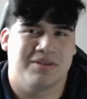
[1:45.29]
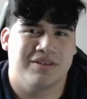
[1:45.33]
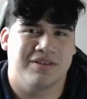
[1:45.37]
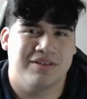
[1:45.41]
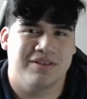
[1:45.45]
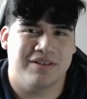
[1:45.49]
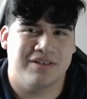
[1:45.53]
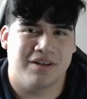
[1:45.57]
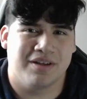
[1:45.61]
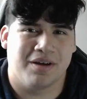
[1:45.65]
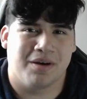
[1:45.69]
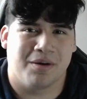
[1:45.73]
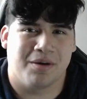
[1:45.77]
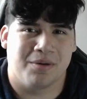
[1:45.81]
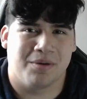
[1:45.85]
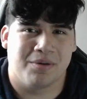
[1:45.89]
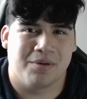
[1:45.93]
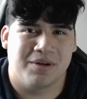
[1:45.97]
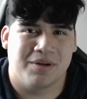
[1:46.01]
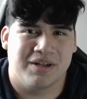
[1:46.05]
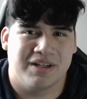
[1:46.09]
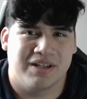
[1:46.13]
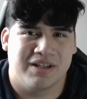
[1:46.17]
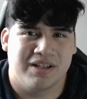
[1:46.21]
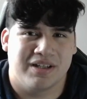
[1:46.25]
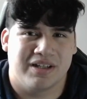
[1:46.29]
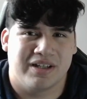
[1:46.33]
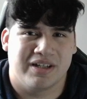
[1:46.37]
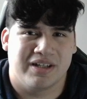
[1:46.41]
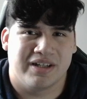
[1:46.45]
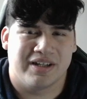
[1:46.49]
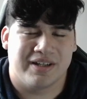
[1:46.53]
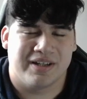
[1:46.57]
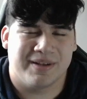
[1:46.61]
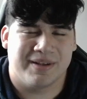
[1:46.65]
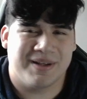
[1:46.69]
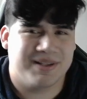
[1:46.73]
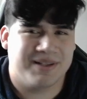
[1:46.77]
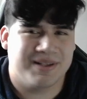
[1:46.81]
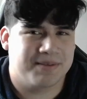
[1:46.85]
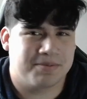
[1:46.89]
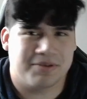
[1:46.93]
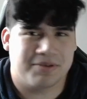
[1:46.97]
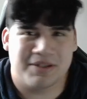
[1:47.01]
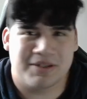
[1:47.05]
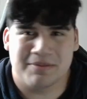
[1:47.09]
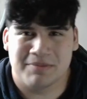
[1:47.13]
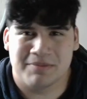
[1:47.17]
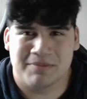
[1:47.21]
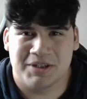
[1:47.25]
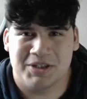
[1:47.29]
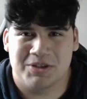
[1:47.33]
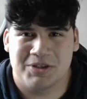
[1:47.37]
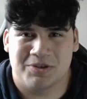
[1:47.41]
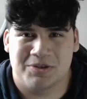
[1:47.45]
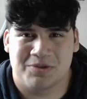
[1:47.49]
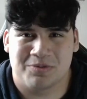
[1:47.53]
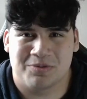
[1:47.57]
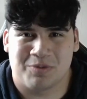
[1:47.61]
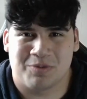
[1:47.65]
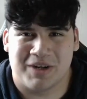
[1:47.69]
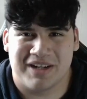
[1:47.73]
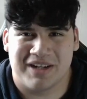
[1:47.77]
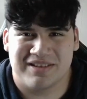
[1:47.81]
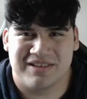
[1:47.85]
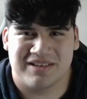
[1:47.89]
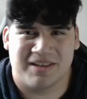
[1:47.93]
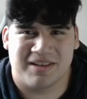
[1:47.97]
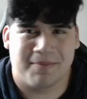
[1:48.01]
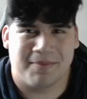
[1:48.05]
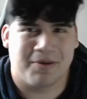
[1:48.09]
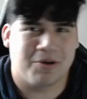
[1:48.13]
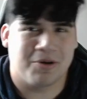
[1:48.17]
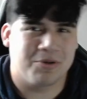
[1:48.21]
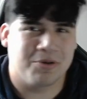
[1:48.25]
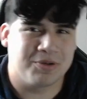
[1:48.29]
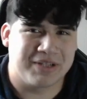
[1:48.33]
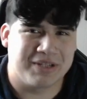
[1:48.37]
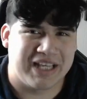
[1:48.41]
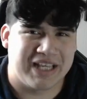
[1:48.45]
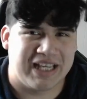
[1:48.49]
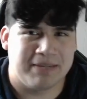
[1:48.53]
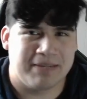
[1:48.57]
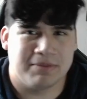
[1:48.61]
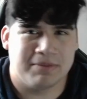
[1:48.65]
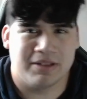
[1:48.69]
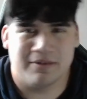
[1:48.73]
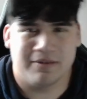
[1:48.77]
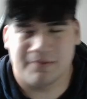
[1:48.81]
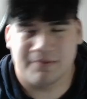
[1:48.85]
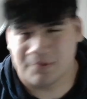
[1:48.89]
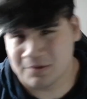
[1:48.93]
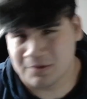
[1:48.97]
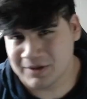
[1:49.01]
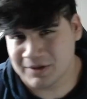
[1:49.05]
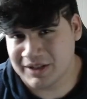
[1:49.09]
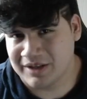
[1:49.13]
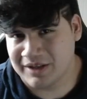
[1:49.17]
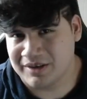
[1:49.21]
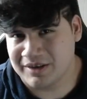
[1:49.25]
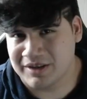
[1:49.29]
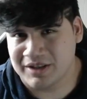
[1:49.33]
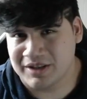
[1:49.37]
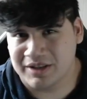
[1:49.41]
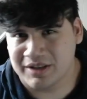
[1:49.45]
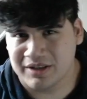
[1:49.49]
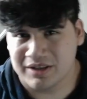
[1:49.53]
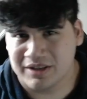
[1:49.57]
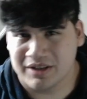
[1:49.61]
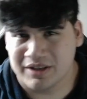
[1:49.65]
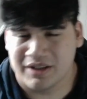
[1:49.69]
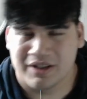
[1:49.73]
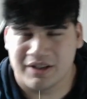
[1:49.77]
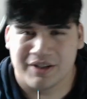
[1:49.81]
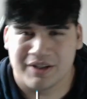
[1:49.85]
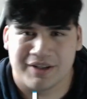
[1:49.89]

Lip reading: So that's pretty much why I stopped the whole gaming Fortnite thing.